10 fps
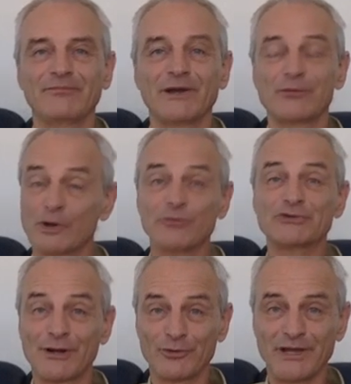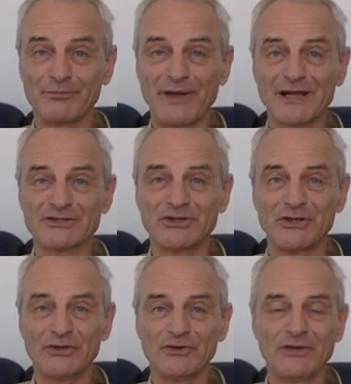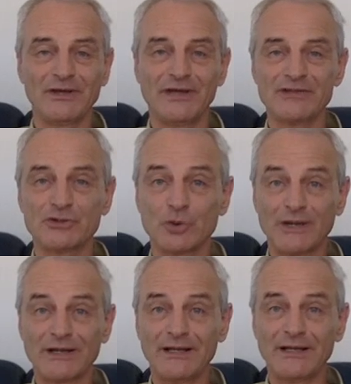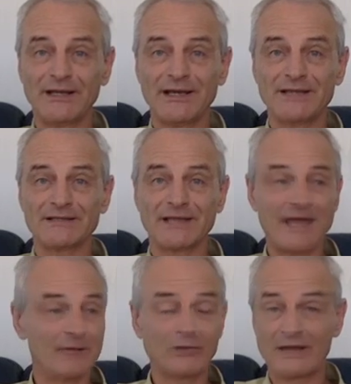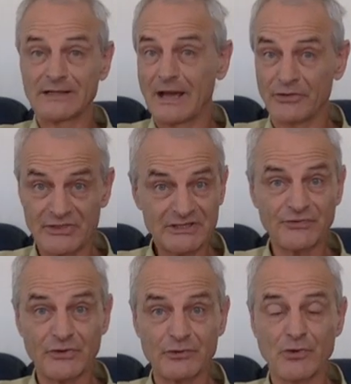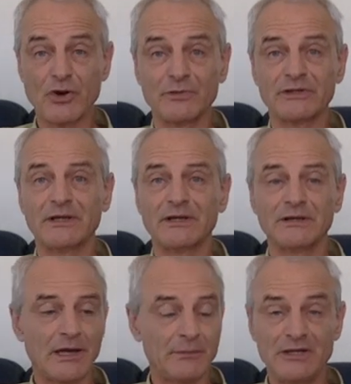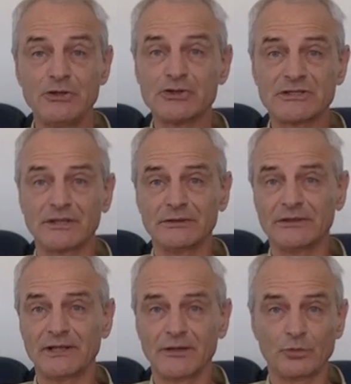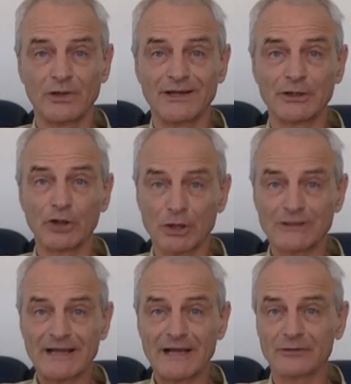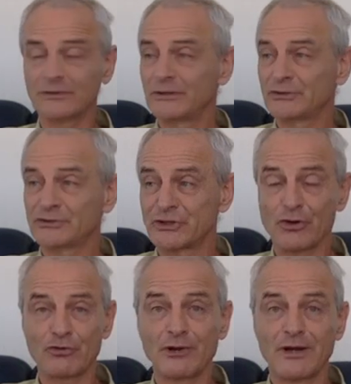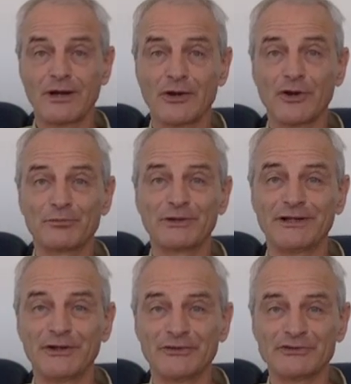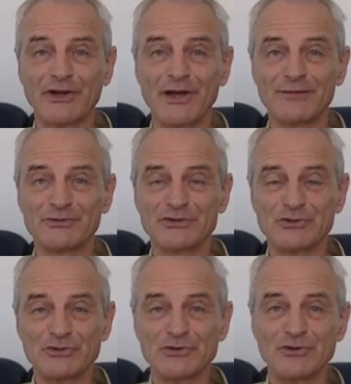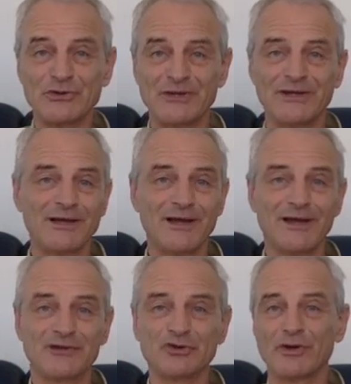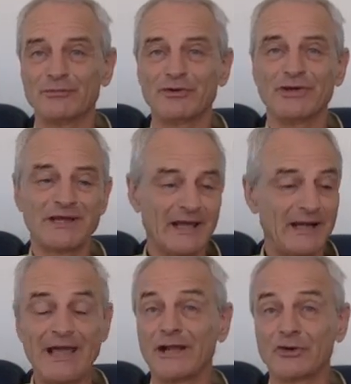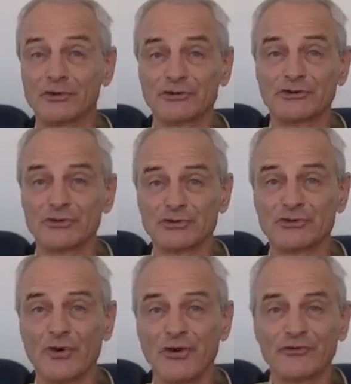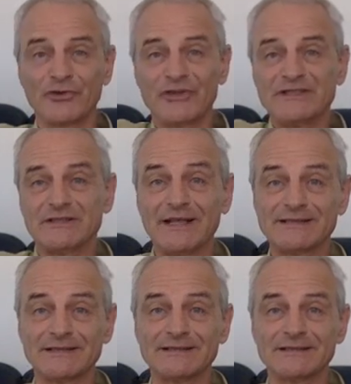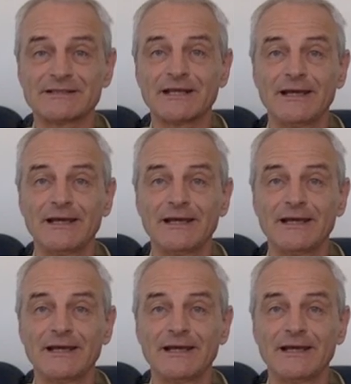I promise I will get back to you as quickly as I can. Right now, in this very moment, I'm in New Zealand and we are in lockdown, so I got plenty of time to communicate and also to offer these lessons